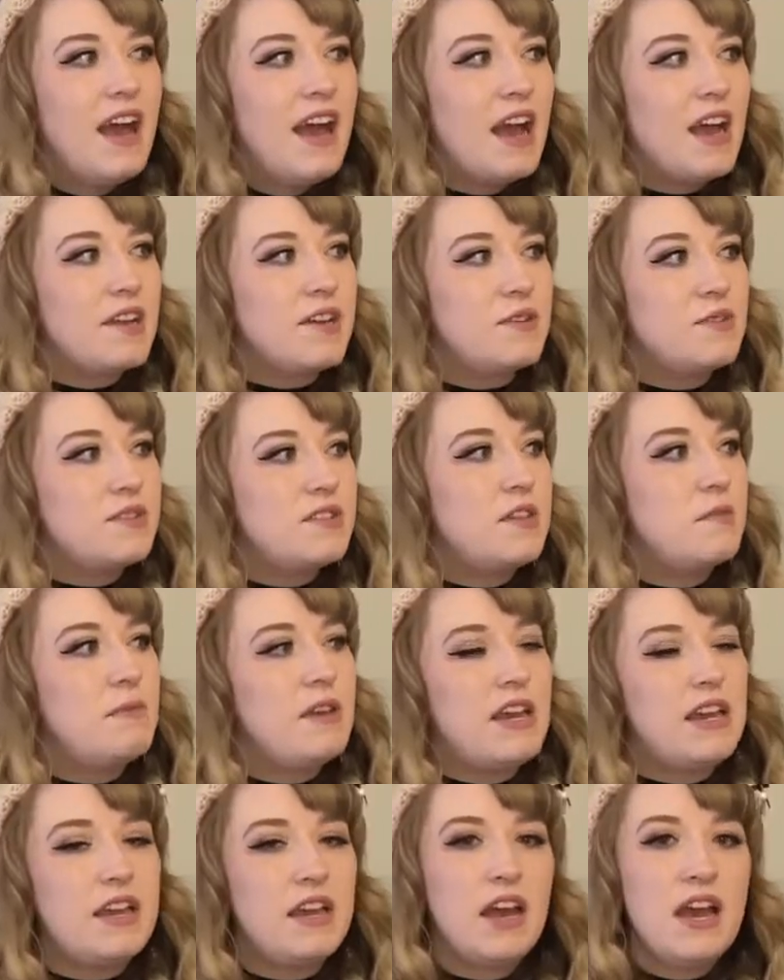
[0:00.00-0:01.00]
I used to
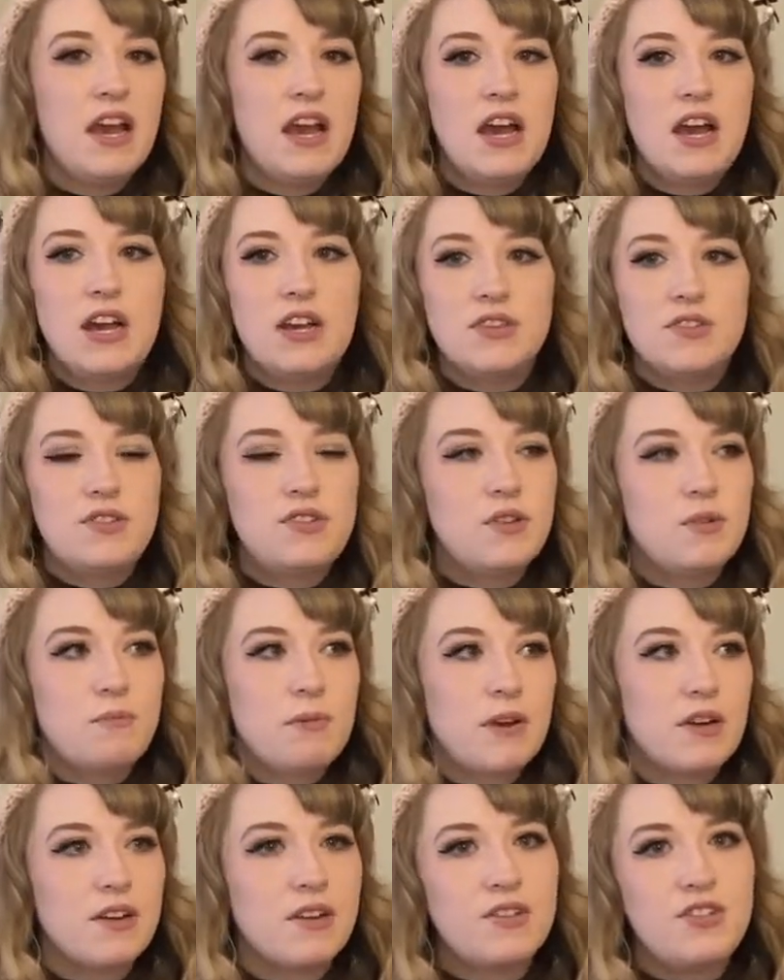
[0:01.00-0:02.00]
be a
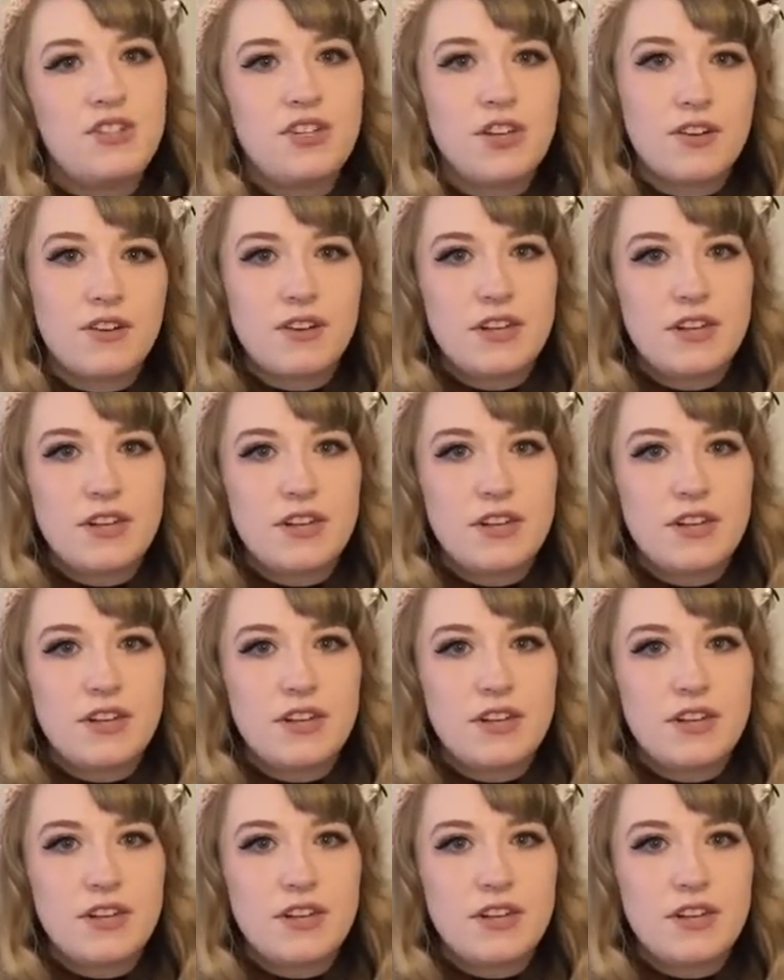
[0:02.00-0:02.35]
super sugary